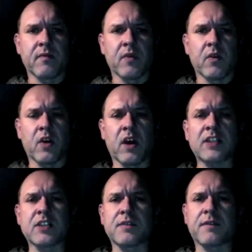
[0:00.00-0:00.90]

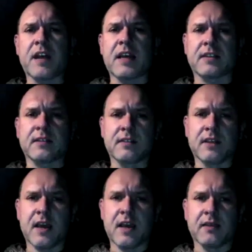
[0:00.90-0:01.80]
Organza's flat,
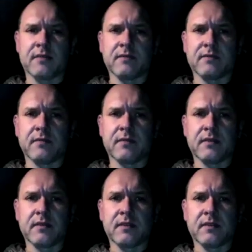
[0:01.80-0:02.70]
day.
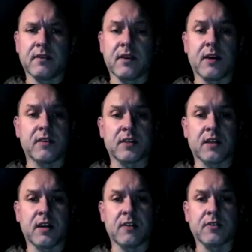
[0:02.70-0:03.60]
The curtains
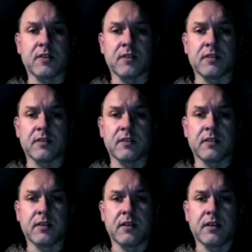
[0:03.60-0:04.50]
close.
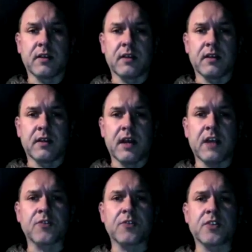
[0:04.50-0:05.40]

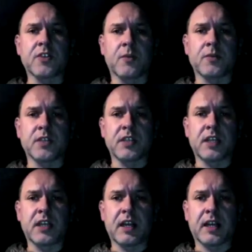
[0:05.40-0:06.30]
Andrew sobs as he
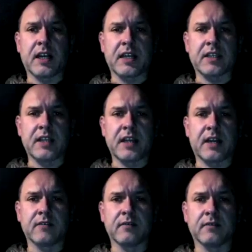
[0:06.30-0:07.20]
click-clacks
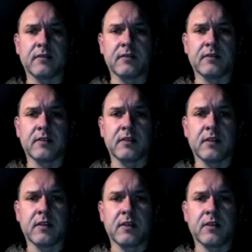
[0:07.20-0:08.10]
Lego.
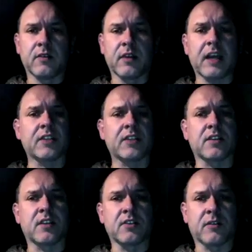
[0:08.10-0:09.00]
Organza
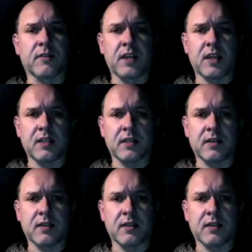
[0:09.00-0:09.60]
turns off the heater.